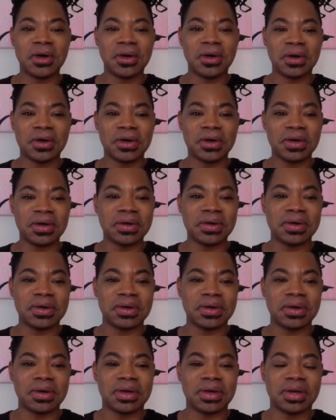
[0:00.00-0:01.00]

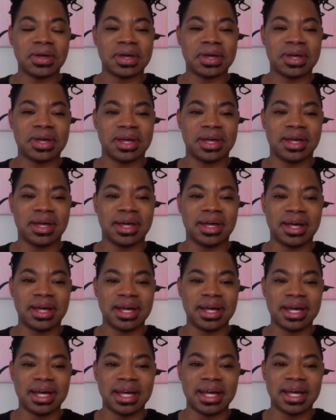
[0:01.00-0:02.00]

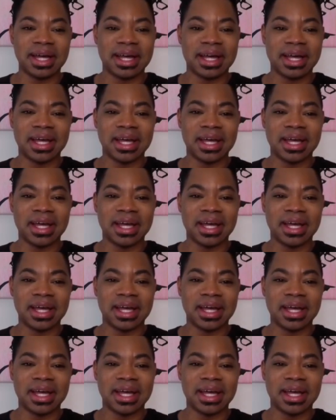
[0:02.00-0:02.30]
(not speaking)